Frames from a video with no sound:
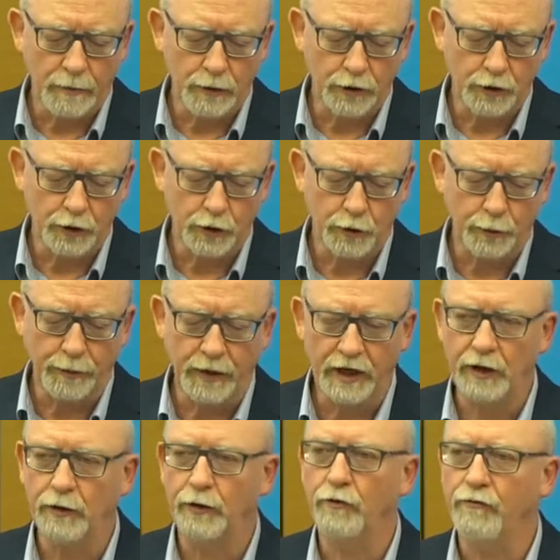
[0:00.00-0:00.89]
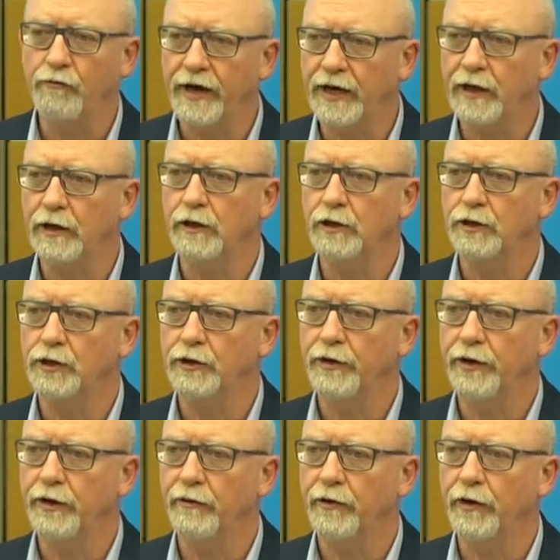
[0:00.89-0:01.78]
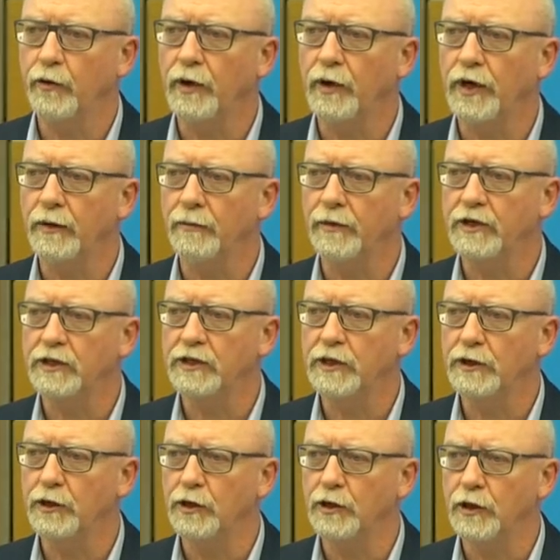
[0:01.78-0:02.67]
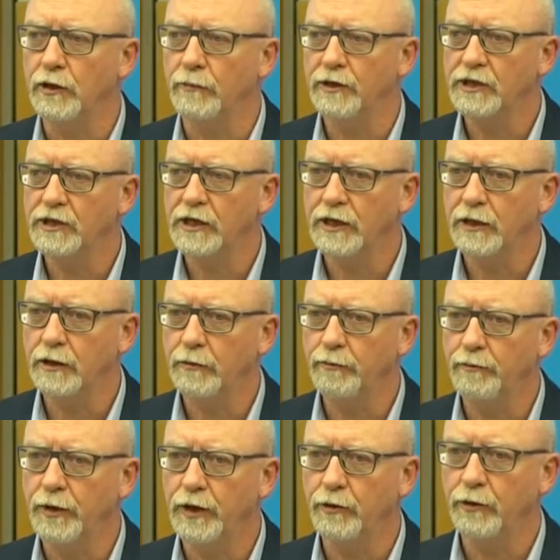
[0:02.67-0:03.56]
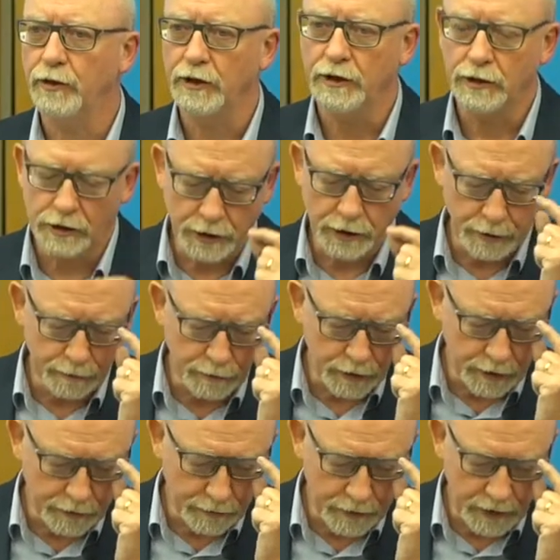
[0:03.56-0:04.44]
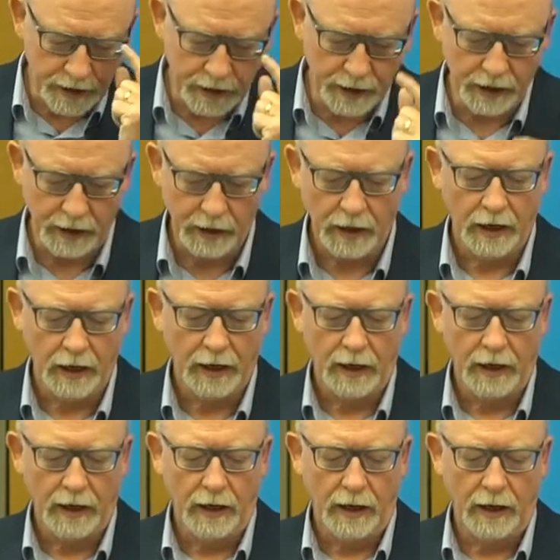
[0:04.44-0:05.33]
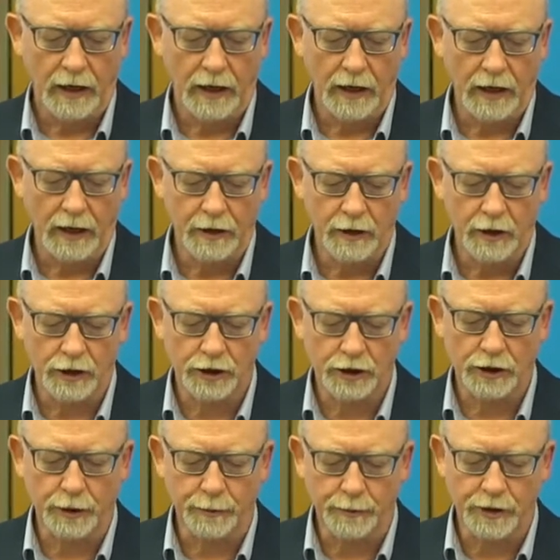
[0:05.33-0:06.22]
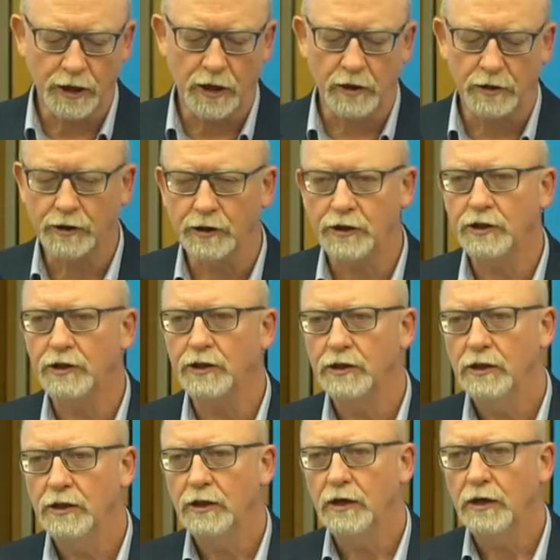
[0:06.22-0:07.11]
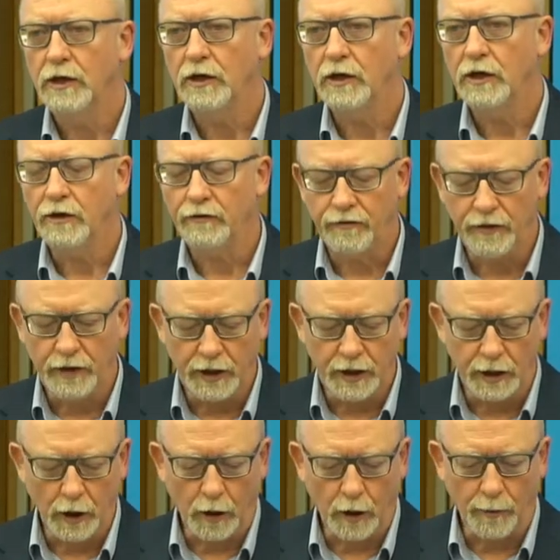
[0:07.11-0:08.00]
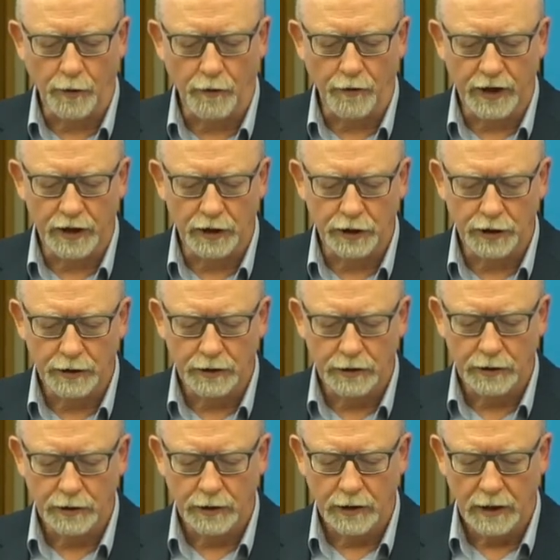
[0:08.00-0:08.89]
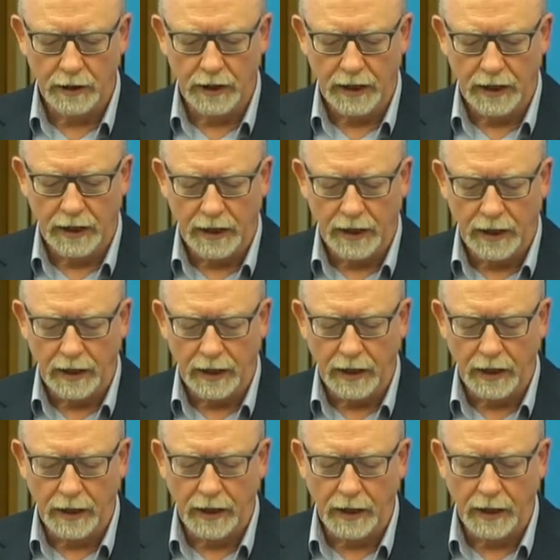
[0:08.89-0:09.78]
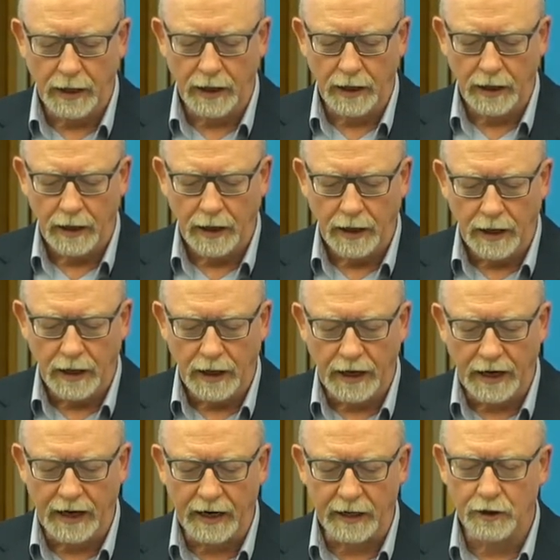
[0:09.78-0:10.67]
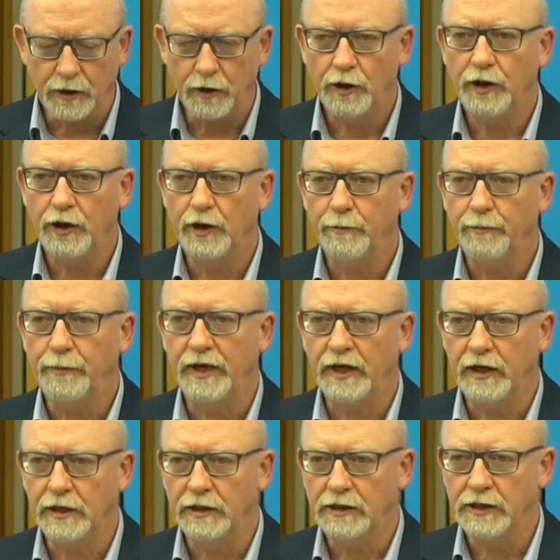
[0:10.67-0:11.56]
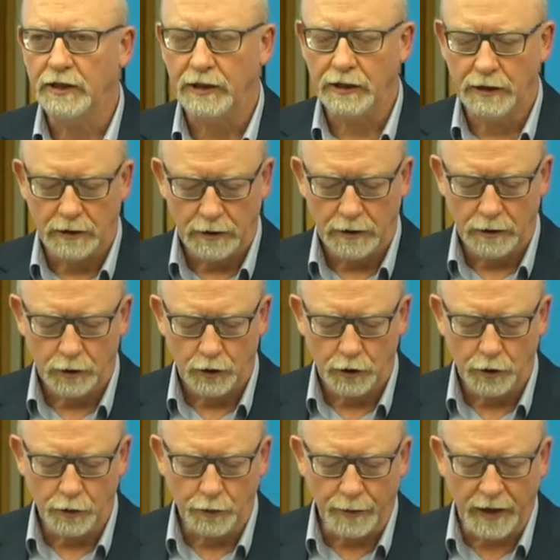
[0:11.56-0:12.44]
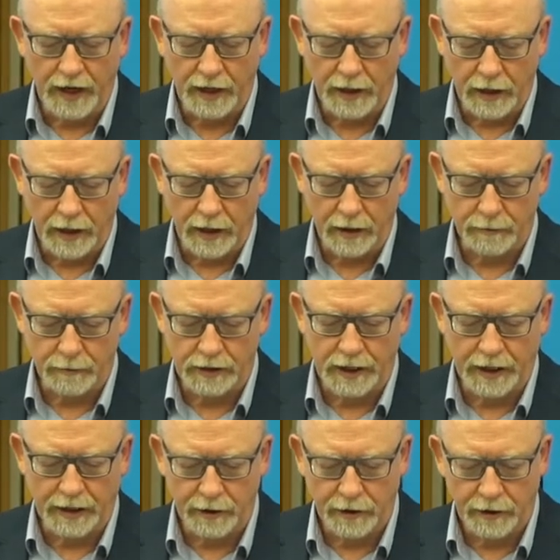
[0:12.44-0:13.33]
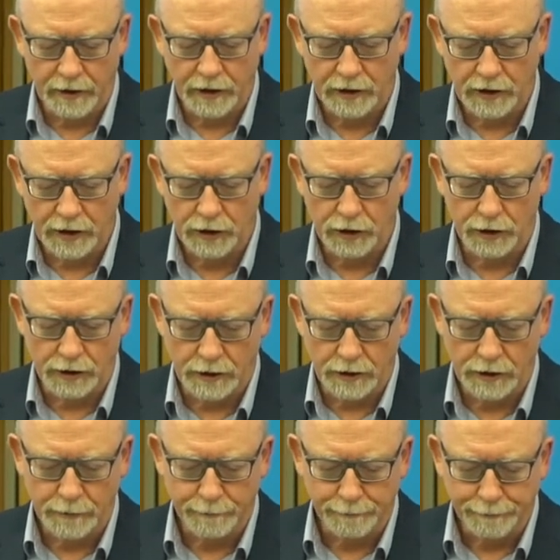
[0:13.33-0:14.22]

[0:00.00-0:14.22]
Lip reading: to meet the regulatory requirements in the domicile, both in terms of the substance of the operation and the ability to make arm's length decisions.